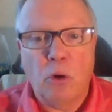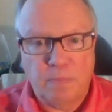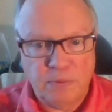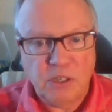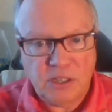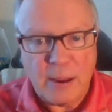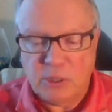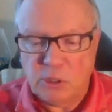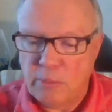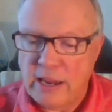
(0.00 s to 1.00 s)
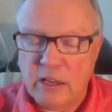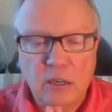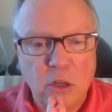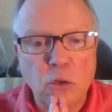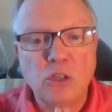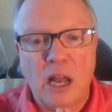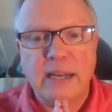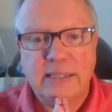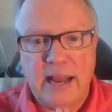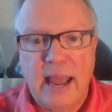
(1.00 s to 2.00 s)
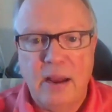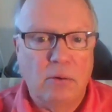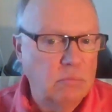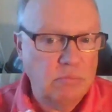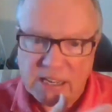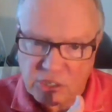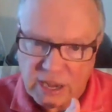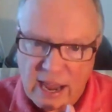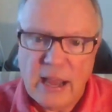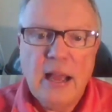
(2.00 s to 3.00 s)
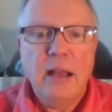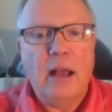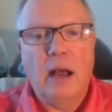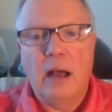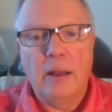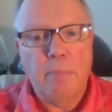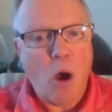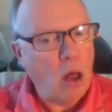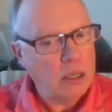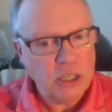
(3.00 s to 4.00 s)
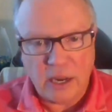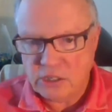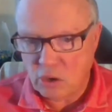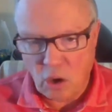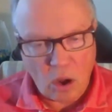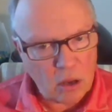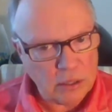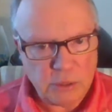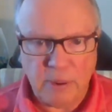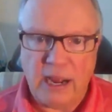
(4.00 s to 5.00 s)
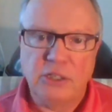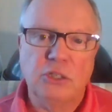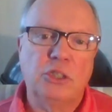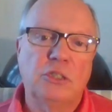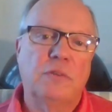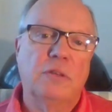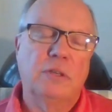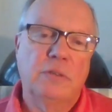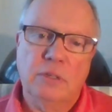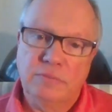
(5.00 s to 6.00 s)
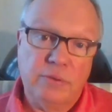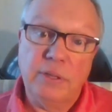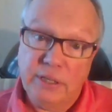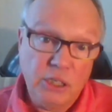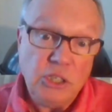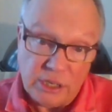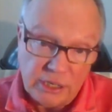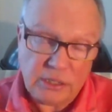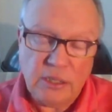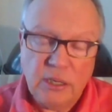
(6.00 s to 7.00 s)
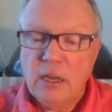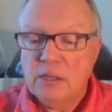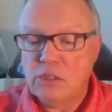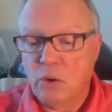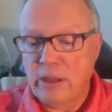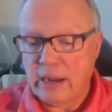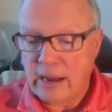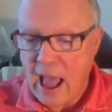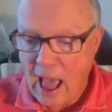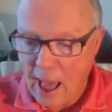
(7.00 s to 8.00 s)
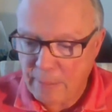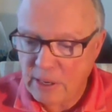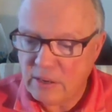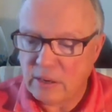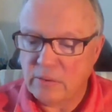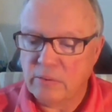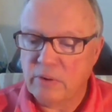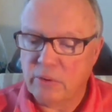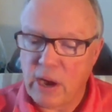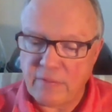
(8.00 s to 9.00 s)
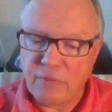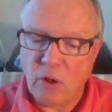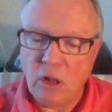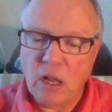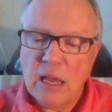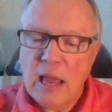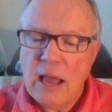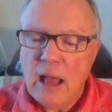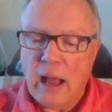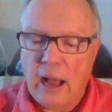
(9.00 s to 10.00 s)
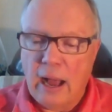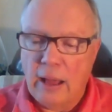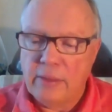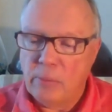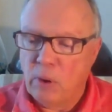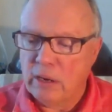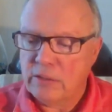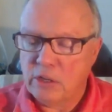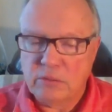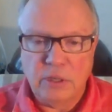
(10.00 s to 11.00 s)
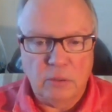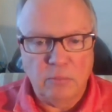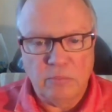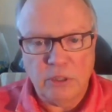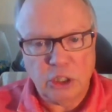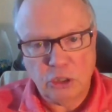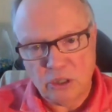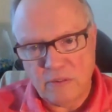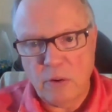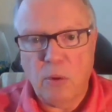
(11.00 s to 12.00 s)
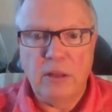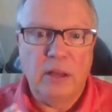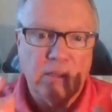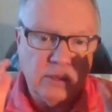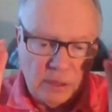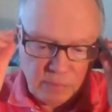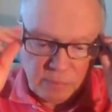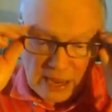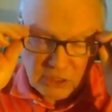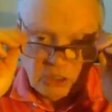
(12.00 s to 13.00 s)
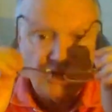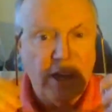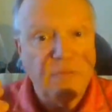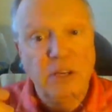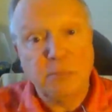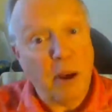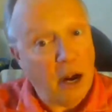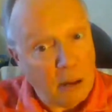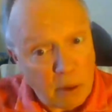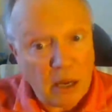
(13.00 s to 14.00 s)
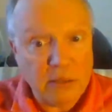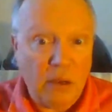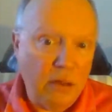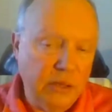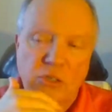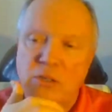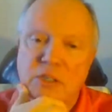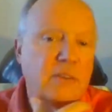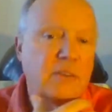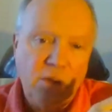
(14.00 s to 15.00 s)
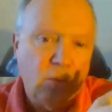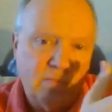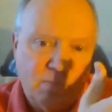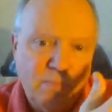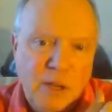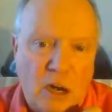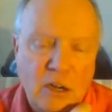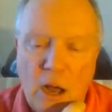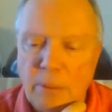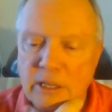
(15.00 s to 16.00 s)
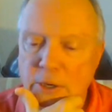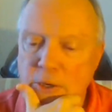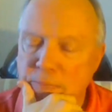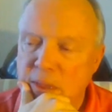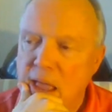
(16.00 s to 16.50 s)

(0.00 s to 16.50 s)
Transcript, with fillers: more statements were made. The, the cruise line today or yesterday uh, apologized to all its passengers for the you know for the incident. Sorry that it happened. They were regretful. Uh, they wanted to you know assure everyone that you know, passenger safety is paramount. All this sort of stuff. It's the old PR gobbledygook.